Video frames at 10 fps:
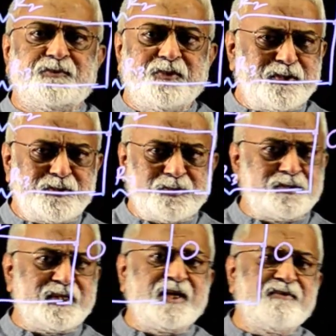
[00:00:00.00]
We could choose
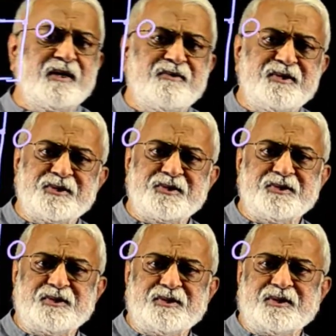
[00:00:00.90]
any one of the junctions
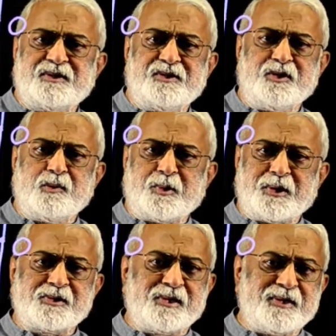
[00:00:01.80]
is at 0
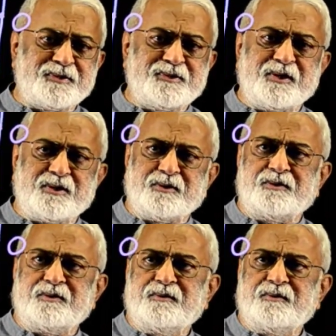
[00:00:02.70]
potential in a circuit.